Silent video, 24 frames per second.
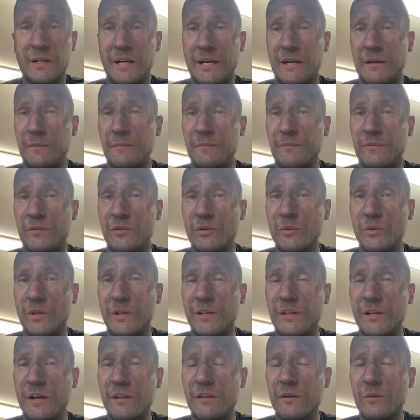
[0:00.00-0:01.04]
I'll do
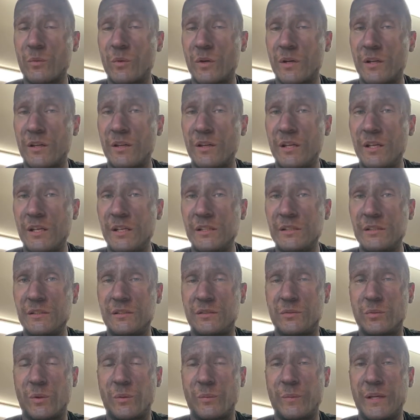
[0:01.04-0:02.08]
another one of
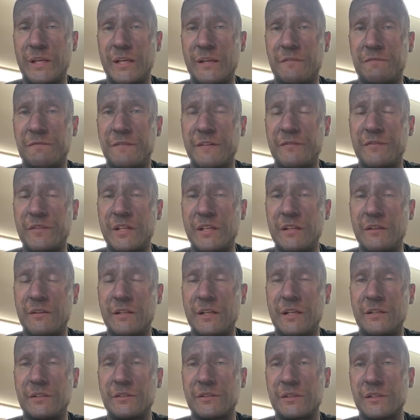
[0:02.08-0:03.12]
these when we hit
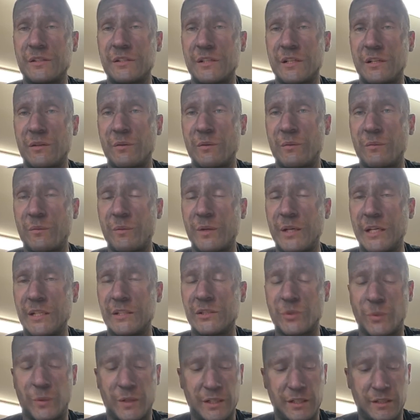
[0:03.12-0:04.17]
15,000, another one when we hit
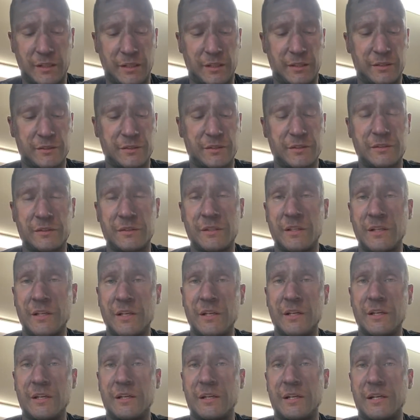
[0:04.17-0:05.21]
20,000.
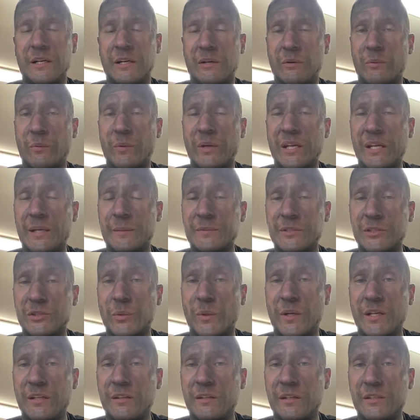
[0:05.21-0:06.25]
When we get up to
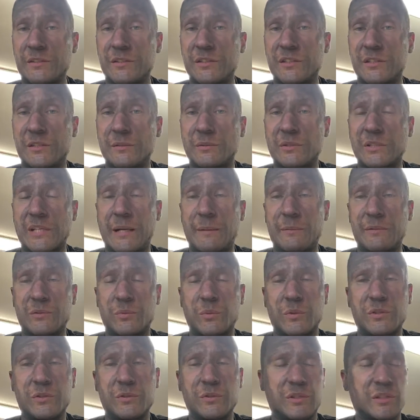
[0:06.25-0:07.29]
20,000 subscribers,
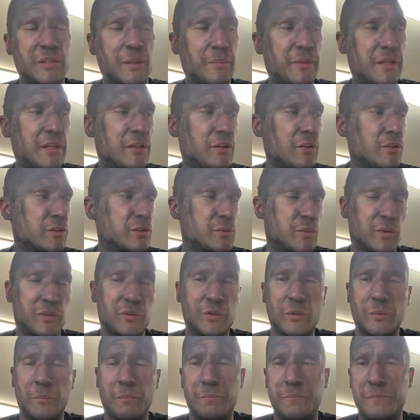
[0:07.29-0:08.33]
we'll do something huge. We'll
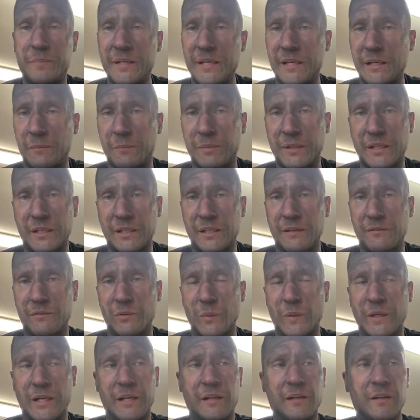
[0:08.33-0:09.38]
do a big
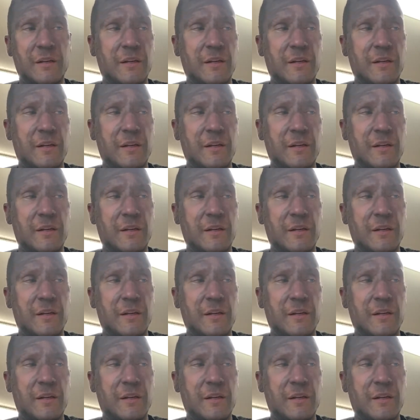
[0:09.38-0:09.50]
giveaway.